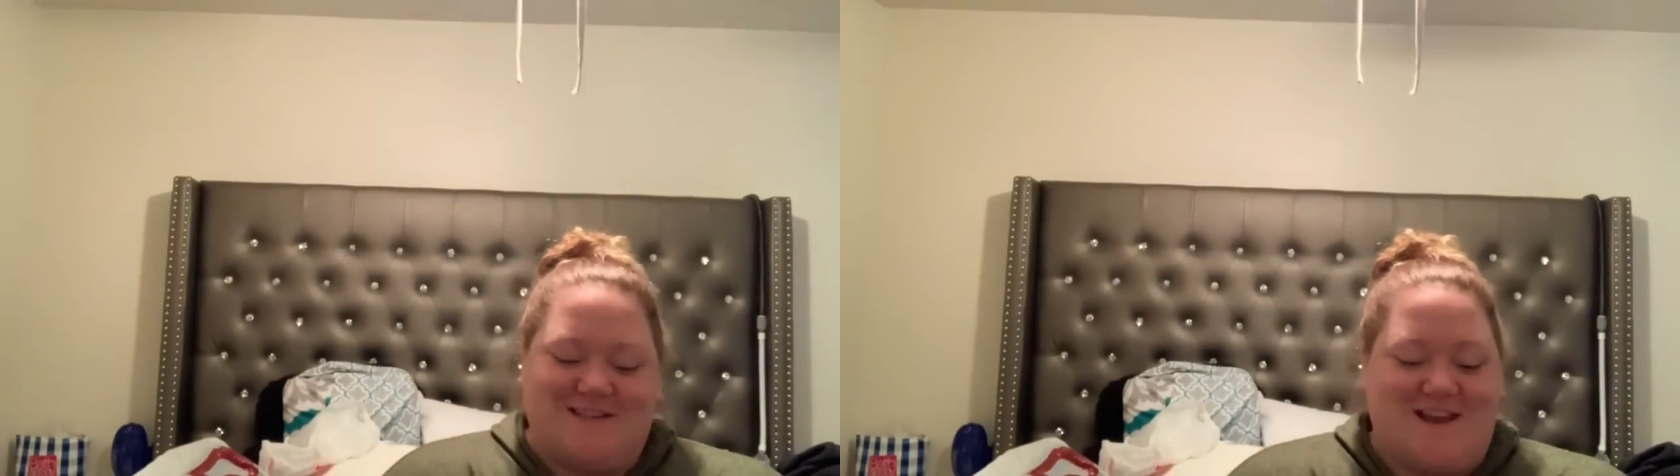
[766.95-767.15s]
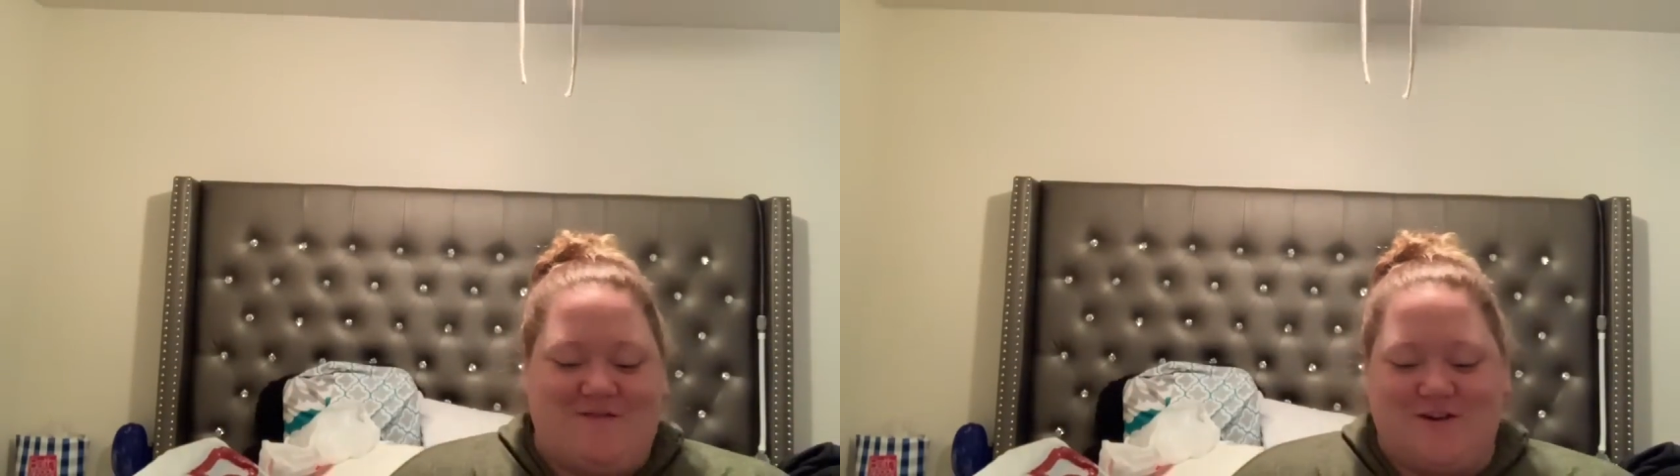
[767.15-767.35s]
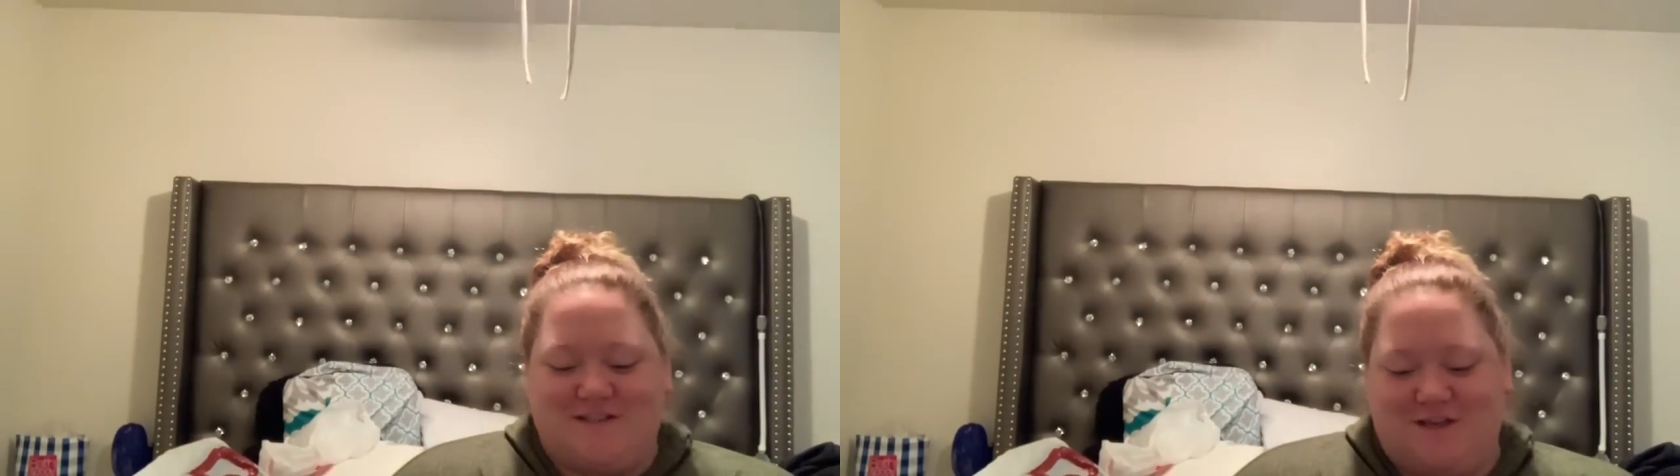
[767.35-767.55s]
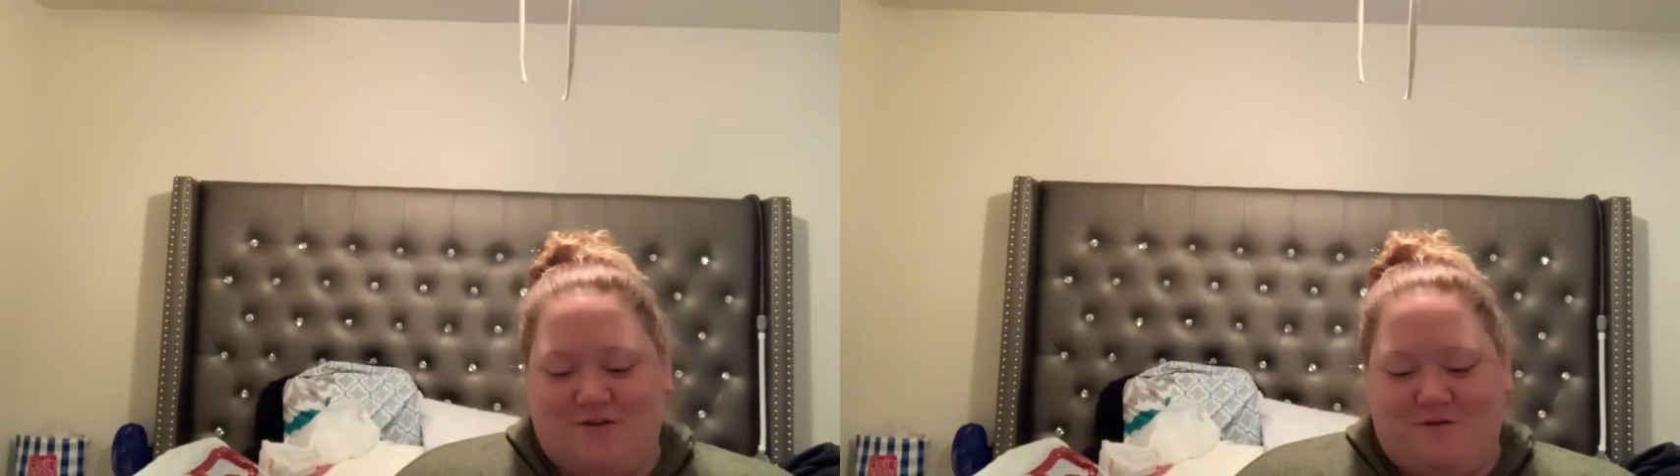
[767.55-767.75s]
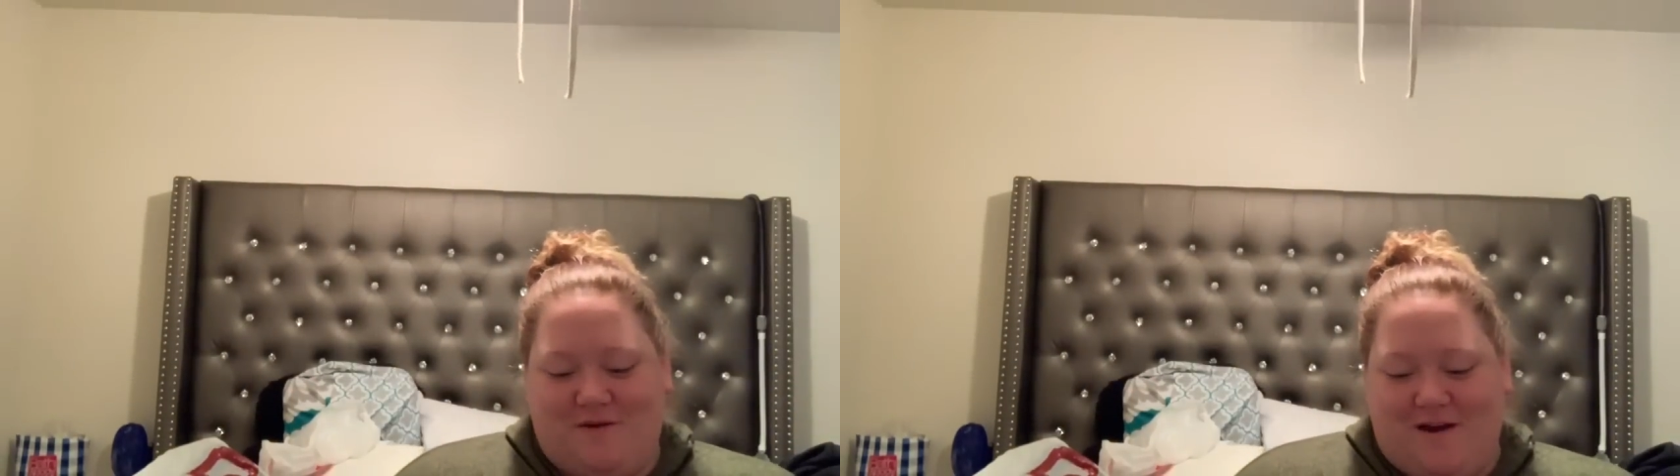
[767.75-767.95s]
never seen
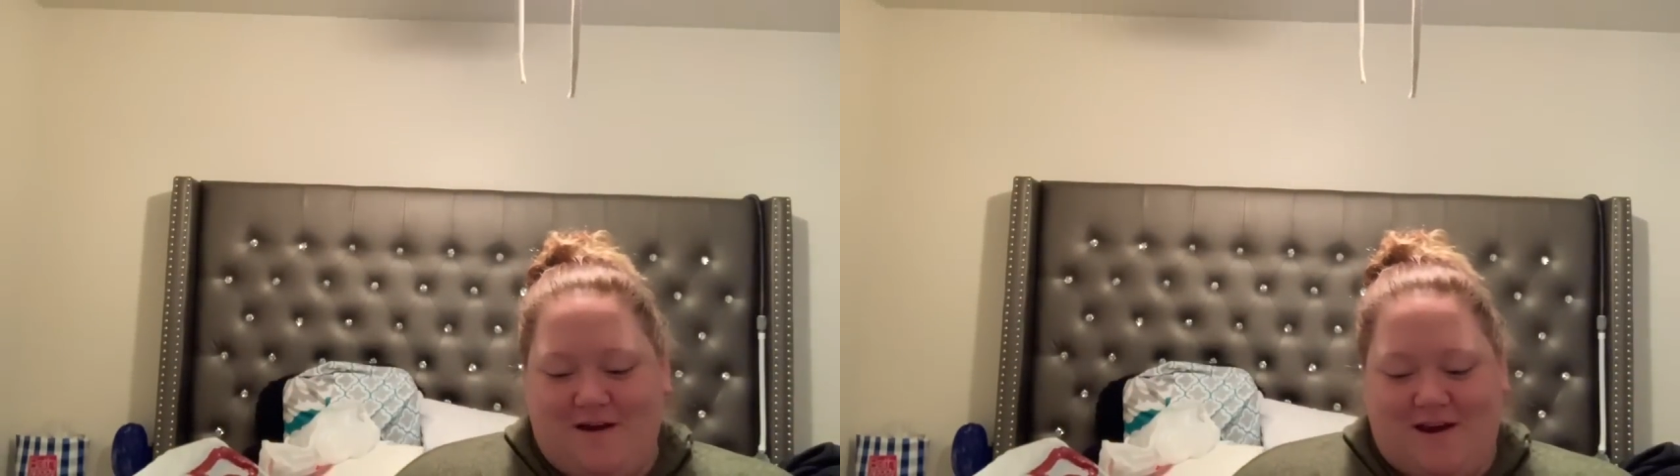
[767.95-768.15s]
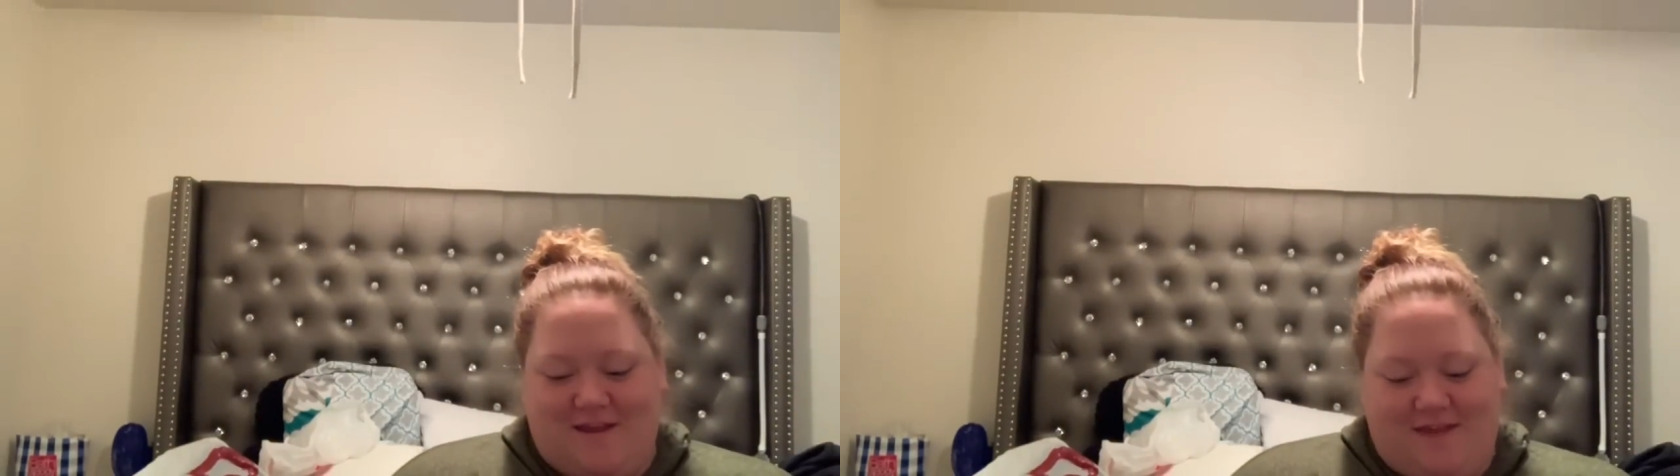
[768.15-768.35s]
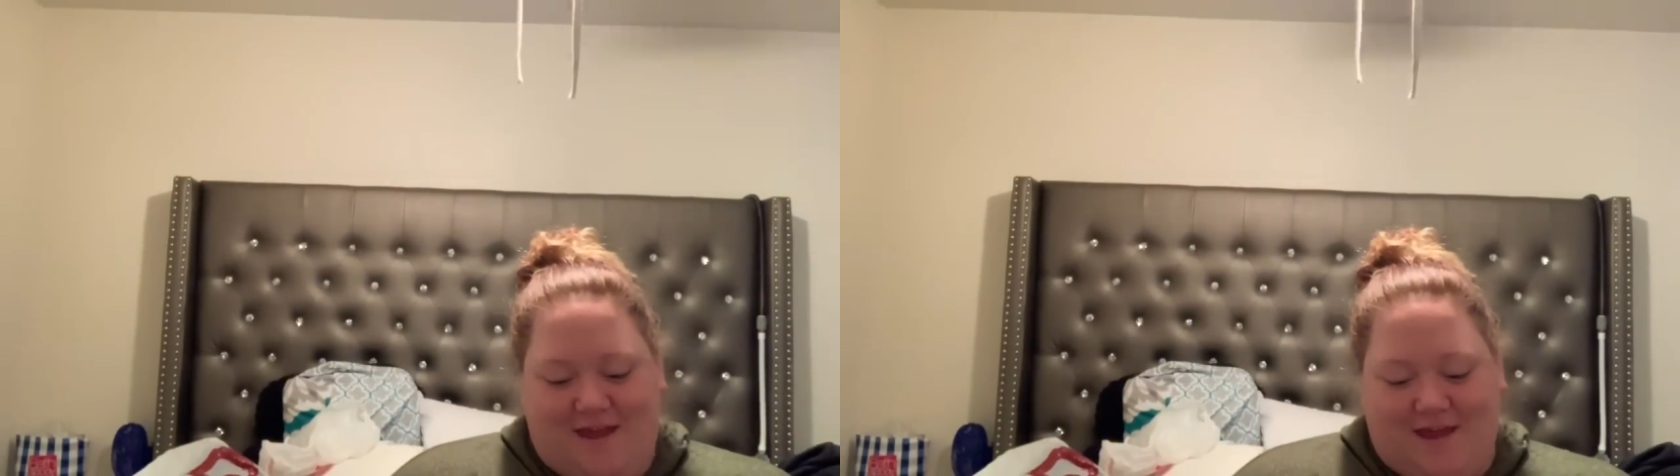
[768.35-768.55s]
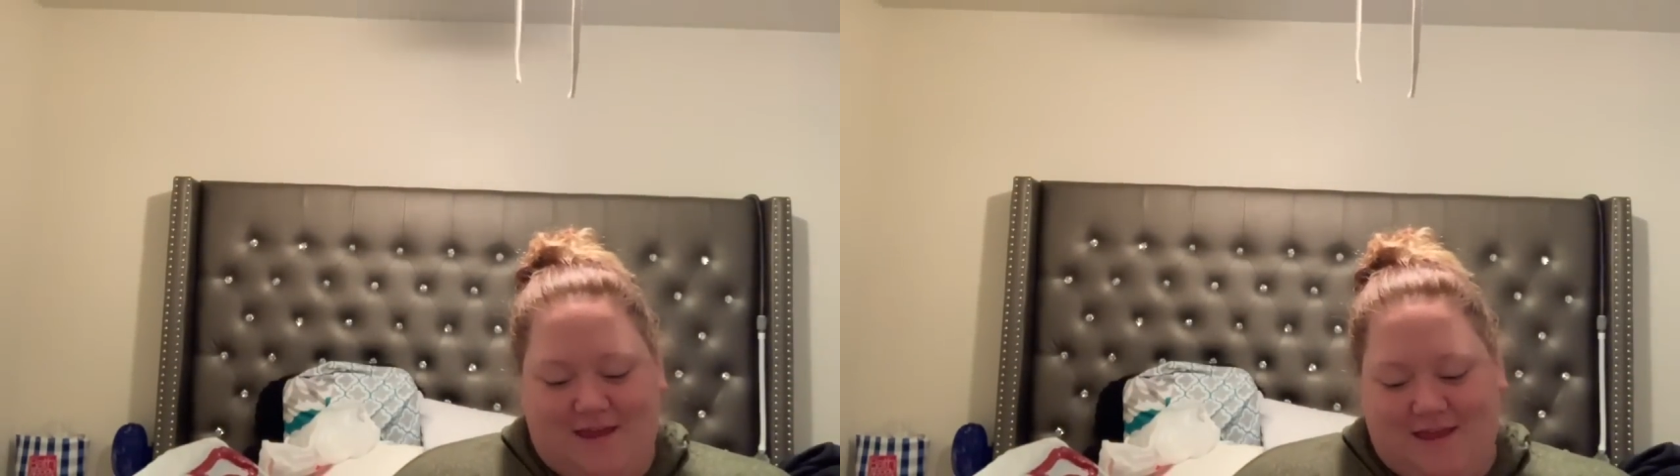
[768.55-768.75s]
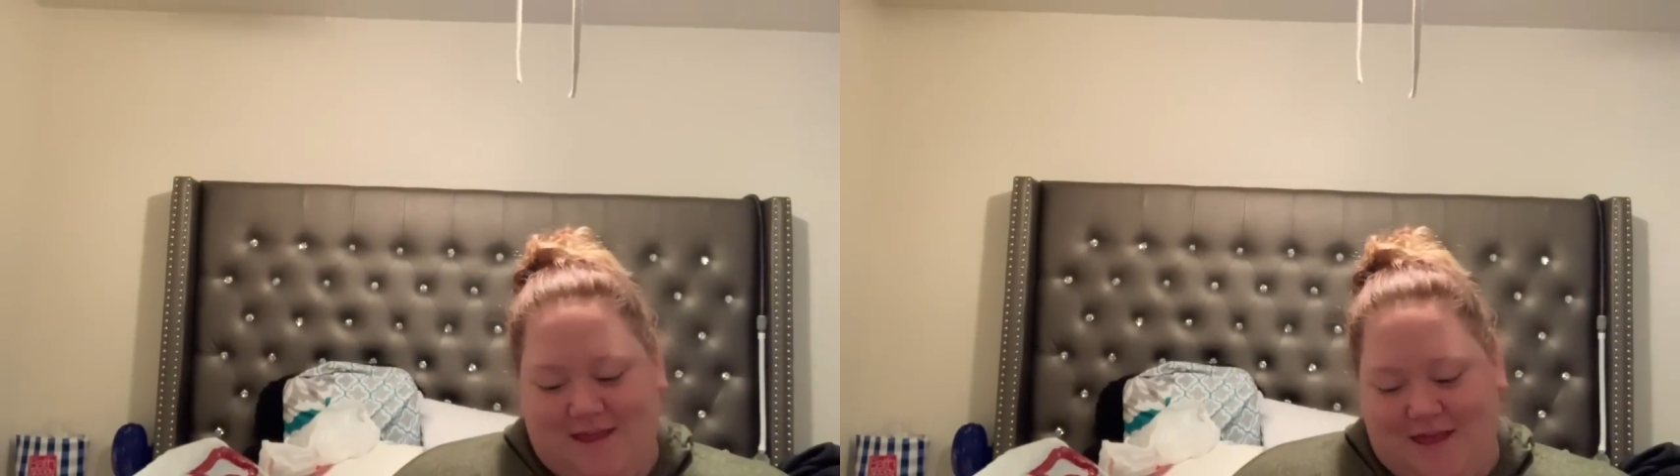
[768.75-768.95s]
her wear anything